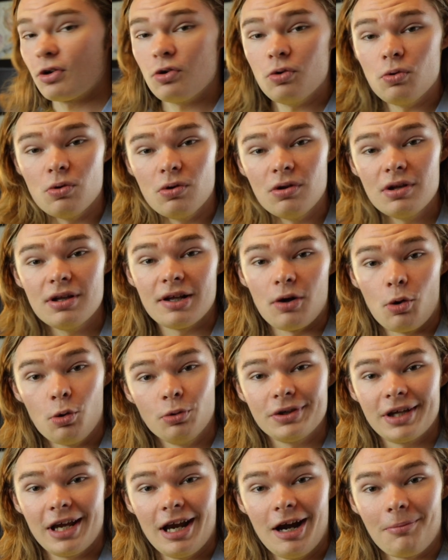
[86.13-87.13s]
cool
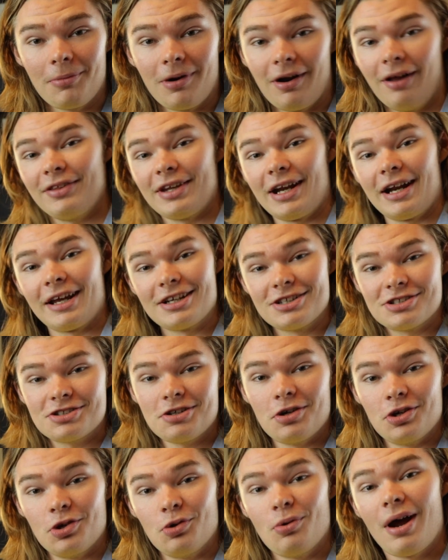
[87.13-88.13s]
old camera that I could
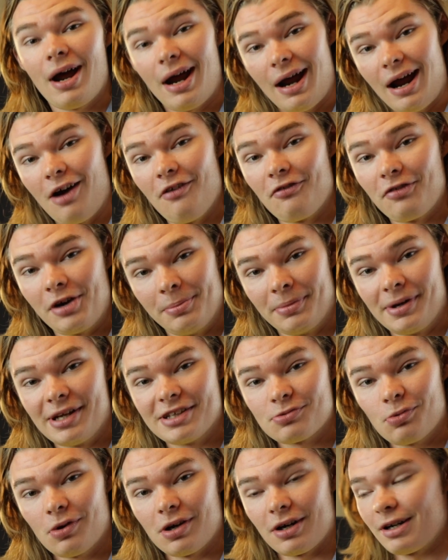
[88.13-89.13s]
show you how frame
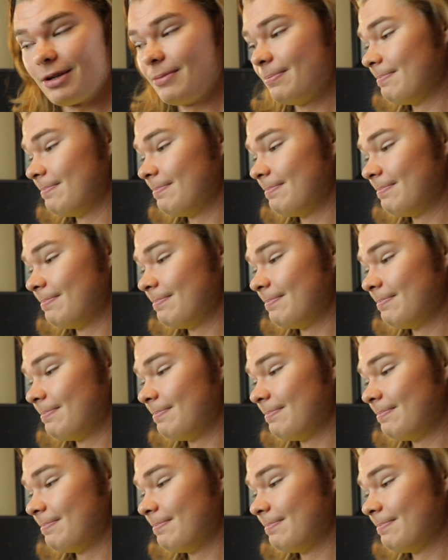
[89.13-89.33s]
rates work.